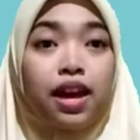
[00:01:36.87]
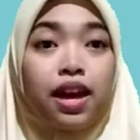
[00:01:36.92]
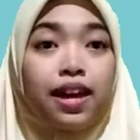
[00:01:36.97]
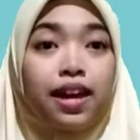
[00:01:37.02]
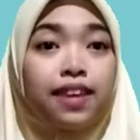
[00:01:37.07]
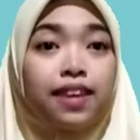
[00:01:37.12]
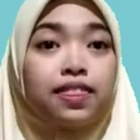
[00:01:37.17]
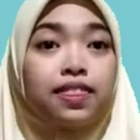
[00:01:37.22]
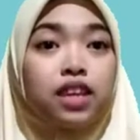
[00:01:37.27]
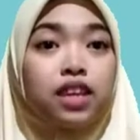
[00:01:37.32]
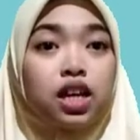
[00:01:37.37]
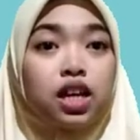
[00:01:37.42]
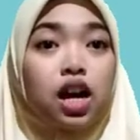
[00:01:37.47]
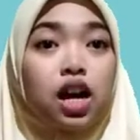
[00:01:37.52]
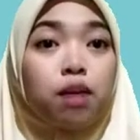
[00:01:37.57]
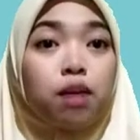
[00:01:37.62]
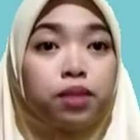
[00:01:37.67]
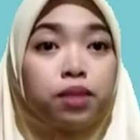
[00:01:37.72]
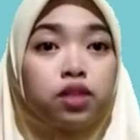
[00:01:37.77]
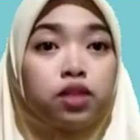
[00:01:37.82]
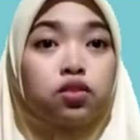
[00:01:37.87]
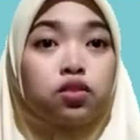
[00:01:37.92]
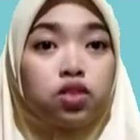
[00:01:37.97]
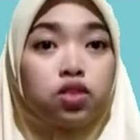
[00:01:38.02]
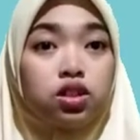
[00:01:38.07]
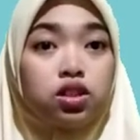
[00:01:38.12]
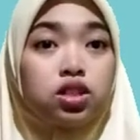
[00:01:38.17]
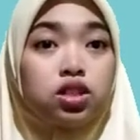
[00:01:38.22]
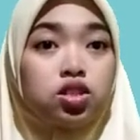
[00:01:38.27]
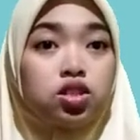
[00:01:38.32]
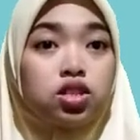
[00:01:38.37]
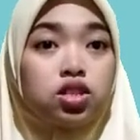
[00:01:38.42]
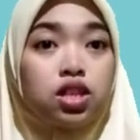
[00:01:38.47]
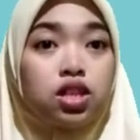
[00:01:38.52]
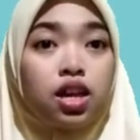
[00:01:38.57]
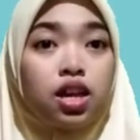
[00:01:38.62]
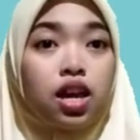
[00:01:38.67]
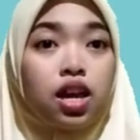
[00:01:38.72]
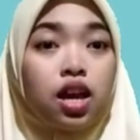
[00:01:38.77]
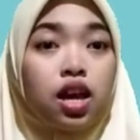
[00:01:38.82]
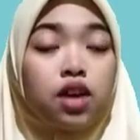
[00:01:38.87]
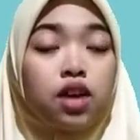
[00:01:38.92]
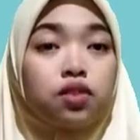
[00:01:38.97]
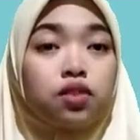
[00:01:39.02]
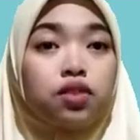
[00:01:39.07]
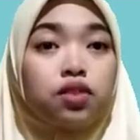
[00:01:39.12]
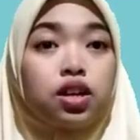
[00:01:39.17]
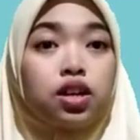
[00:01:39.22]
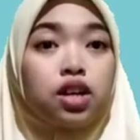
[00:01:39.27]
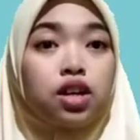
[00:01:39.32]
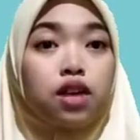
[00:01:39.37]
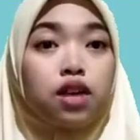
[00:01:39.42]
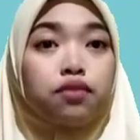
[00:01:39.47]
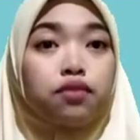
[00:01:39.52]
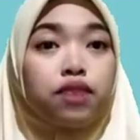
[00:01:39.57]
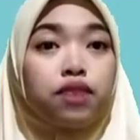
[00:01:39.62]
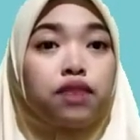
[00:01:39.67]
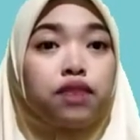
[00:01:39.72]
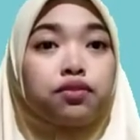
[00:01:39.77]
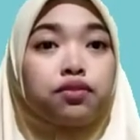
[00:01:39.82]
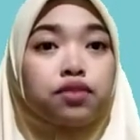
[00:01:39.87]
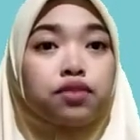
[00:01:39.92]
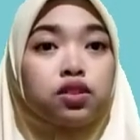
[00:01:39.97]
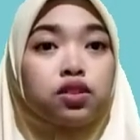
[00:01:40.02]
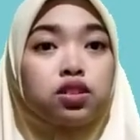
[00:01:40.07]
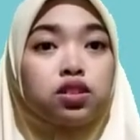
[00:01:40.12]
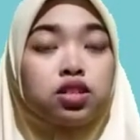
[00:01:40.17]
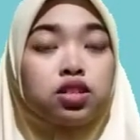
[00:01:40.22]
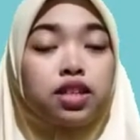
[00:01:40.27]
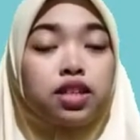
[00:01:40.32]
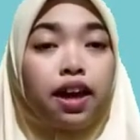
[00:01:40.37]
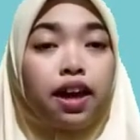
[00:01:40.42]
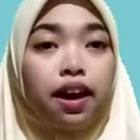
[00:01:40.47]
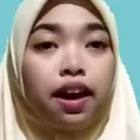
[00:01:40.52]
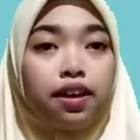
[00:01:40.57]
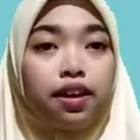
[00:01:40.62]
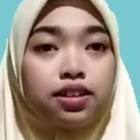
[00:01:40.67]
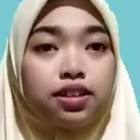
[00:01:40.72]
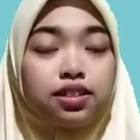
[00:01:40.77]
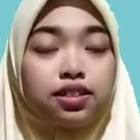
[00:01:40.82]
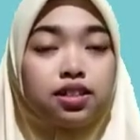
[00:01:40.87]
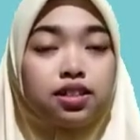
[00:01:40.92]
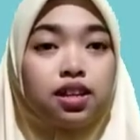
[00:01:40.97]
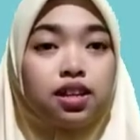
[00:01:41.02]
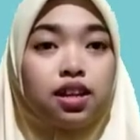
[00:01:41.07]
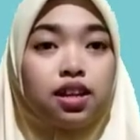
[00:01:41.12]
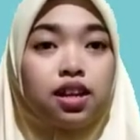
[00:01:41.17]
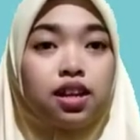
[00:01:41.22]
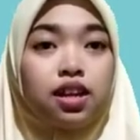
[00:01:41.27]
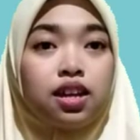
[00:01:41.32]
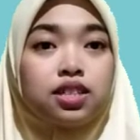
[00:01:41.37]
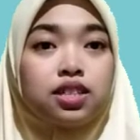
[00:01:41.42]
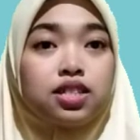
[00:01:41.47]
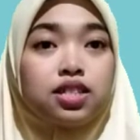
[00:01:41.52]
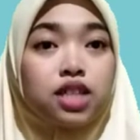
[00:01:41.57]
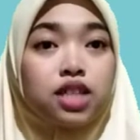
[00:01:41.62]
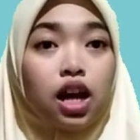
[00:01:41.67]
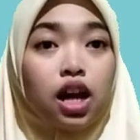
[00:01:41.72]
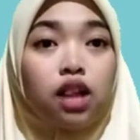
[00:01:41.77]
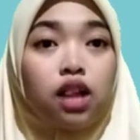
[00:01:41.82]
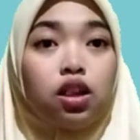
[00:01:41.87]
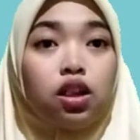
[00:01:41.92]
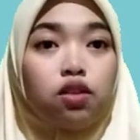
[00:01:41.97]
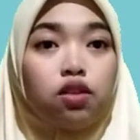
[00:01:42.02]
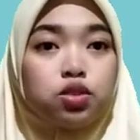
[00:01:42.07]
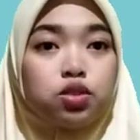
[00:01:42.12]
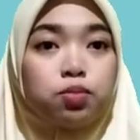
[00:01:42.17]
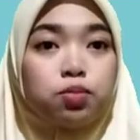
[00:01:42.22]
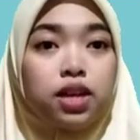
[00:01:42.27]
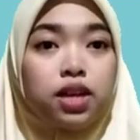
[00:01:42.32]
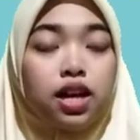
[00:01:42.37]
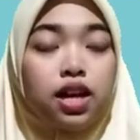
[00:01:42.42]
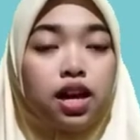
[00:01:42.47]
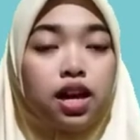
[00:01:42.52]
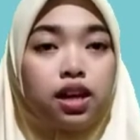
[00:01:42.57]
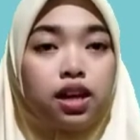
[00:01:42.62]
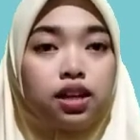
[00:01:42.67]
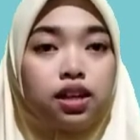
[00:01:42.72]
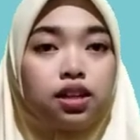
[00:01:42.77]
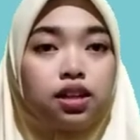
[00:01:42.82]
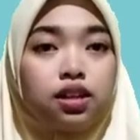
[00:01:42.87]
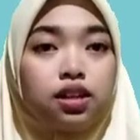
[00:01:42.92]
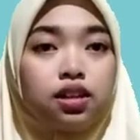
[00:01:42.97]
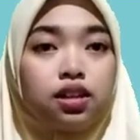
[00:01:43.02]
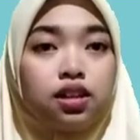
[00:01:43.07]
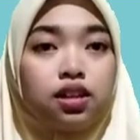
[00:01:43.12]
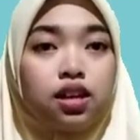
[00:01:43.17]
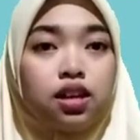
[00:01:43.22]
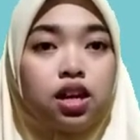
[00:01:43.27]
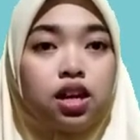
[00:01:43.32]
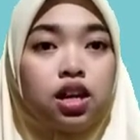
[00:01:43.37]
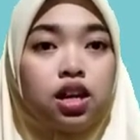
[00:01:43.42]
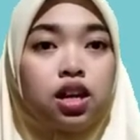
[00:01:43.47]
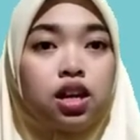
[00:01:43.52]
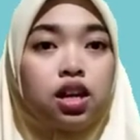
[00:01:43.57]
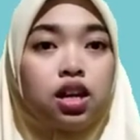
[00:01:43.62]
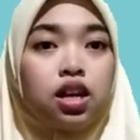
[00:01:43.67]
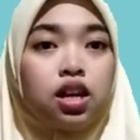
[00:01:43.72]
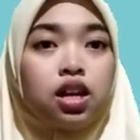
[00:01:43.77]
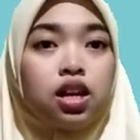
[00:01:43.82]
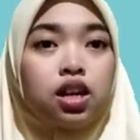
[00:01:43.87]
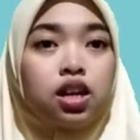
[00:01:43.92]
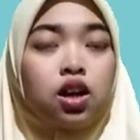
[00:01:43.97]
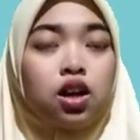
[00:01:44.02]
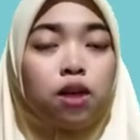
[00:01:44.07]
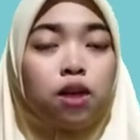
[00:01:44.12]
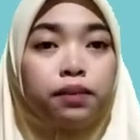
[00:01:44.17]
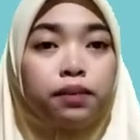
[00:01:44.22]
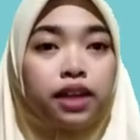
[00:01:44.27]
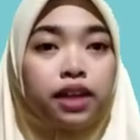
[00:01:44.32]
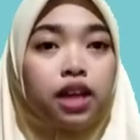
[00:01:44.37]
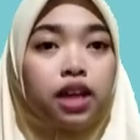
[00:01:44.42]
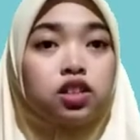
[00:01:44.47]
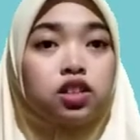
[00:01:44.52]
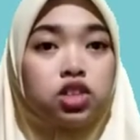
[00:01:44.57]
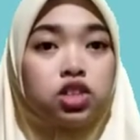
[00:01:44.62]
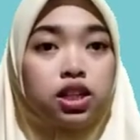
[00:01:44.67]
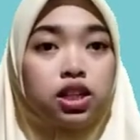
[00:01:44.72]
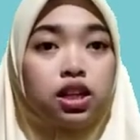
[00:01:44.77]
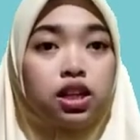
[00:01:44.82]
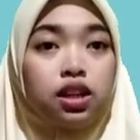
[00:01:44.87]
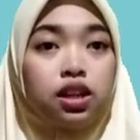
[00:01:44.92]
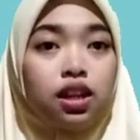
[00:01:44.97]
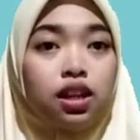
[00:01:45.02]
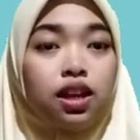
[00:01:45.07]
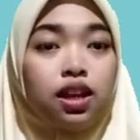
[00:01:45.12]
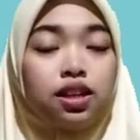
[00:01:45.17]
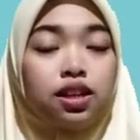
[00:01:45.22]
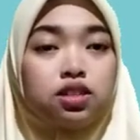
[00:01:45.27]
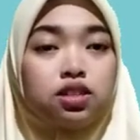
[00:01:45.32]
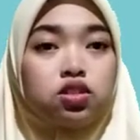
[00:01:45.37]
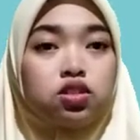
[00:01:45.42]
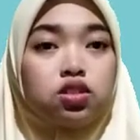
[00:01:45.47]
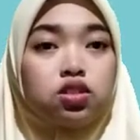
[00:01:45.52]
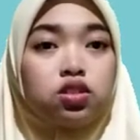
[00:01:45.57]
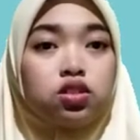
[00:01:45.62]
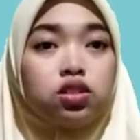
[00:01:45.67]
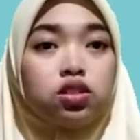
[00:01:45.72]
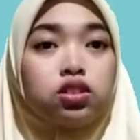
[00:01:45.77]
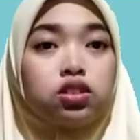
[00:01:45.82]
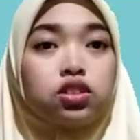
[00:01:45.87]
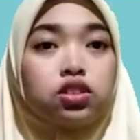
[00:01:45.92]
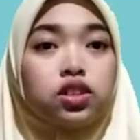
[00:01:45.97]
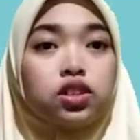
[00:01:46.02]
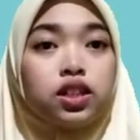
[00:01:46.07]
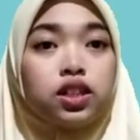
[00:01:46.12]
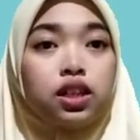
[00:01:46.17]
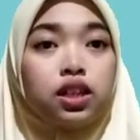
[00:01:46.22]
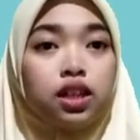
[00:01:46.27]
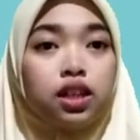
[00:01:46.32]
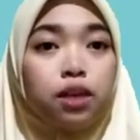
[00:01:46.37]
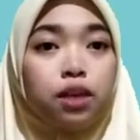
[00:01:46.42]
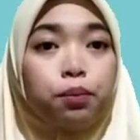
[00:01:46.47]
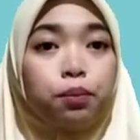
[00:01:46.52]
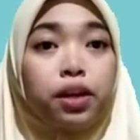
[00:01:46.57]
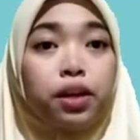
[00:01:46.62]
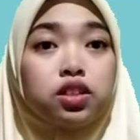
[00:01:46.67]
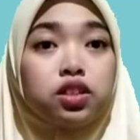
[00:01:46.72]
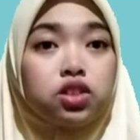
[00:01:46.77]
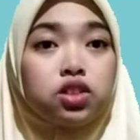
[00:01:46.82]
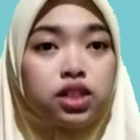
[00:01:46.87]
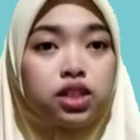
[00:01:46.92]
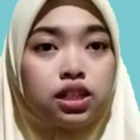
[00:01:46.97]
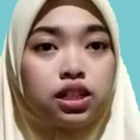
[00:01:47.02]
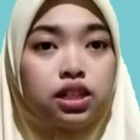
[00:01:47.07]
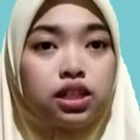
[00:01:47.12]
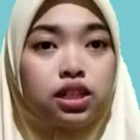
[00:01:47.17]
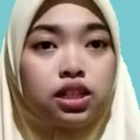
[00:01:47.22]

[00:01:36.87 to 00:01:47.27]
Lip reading: In the common rules, there are 5 rules and style of speaking. Communication is culturally patterned.